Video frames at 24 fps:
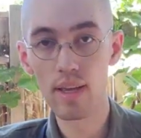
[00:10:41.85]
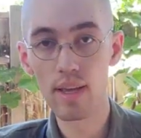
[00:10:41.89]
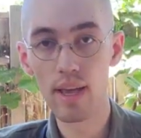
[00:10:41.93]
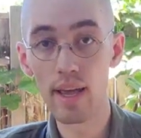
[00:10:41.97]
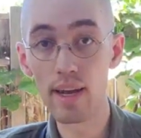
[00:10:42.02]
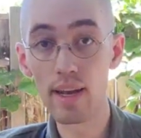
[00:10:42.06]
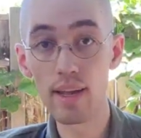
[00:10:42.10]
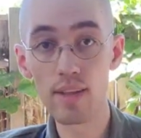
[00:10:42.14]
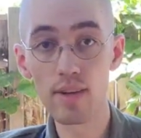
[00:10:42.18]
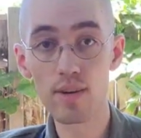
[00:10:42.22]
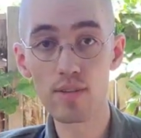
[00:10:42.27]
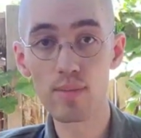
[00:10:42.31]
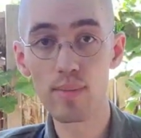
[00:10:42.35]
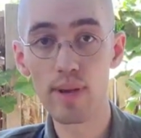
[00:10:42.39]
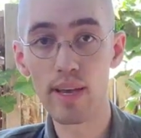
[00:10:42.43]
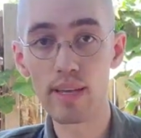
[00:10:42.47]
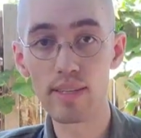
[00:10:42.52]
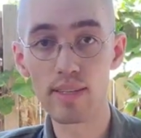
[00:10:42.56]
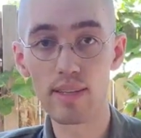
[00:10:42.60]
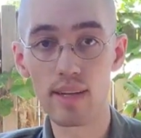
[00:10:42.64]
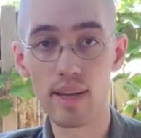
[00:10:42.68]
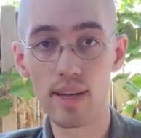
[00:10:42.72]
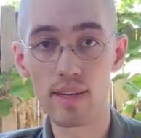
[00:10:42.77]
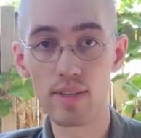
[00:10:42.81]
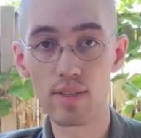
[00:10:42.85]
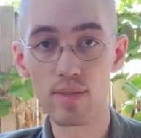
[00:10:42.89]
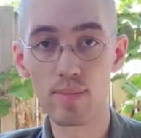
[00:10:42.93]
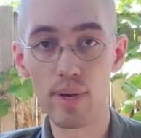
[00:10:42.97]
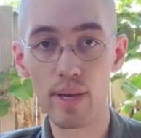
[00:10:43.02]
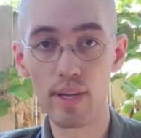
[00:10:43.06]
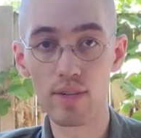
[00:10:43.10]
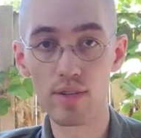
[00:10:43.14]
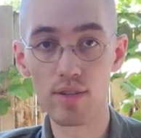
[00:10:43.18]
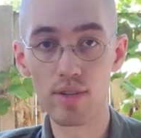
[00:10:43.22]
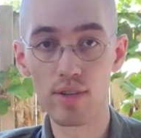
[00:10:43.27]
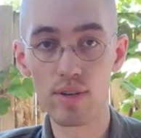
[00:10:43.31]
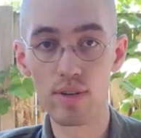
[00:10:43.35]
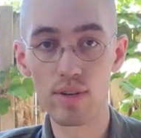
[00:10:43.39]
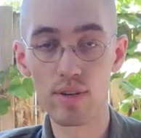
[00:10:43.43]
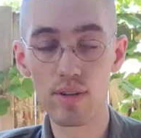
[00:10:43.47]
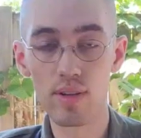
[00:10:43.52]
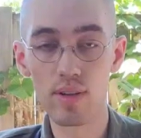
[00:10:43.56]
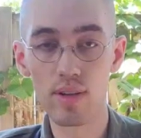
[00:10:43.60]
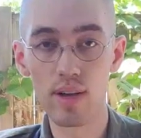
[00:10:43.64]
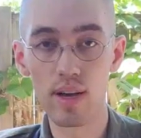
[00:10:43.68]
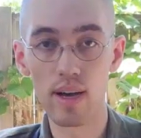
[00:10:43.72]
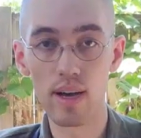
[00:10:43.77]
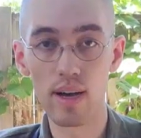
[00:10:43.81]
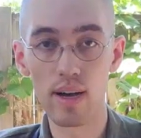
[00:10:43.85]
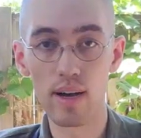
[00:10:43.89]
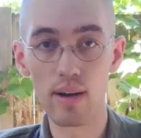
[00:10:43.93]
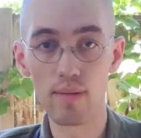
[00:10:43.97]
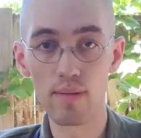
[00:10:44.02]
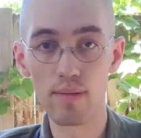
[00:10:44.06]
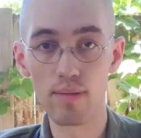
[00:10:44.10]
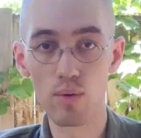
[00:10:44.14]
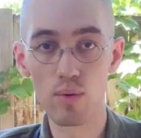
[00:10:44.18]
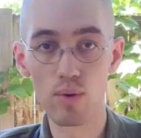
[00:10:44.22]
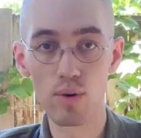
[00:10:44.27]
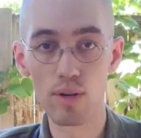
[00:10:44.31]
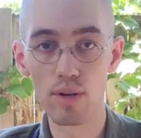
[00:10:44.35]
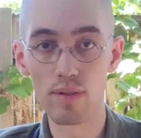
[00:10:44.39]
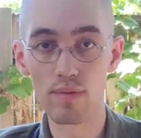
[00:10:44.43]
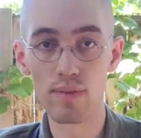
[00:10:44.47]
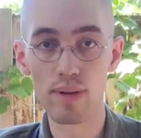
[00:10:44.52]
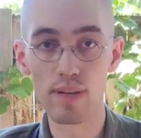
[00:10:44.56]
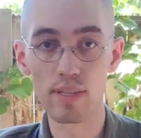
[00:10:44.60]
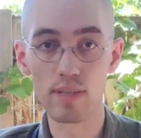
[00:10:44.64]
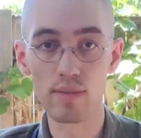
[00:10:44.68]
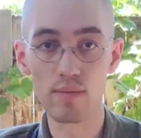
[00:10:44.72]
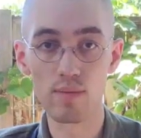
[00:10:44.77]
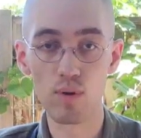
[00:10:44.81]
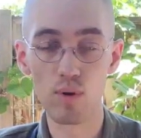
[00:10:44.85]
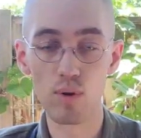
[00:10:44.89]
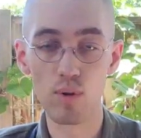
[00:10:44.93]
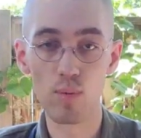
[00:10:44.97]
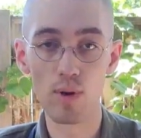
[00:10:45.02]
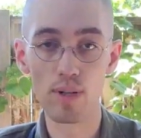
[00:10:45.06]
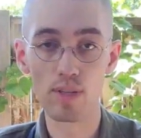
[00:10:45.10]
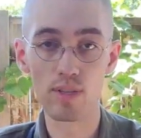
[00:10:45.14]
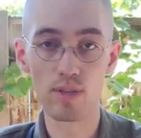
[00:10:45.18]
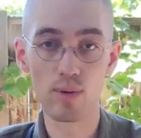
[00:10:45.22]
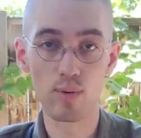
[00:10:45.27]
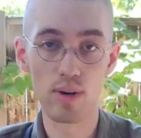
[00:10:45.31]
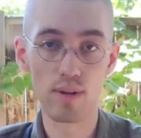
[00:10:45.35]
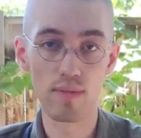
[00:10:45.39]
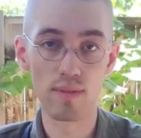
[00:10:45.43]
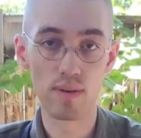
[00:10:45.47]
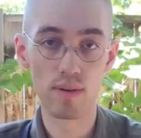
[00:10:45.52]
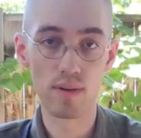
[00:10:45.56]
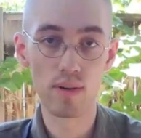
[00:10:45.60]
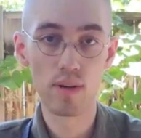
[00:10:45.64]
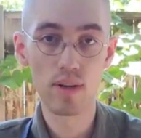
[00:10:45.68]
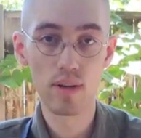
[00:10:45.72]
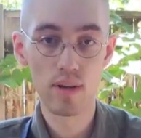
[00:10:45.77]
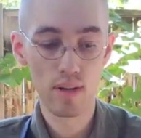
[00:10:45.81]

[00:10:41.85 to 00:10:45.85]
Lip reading: any of those mags that I just mentioned for a defensive role whatsoever.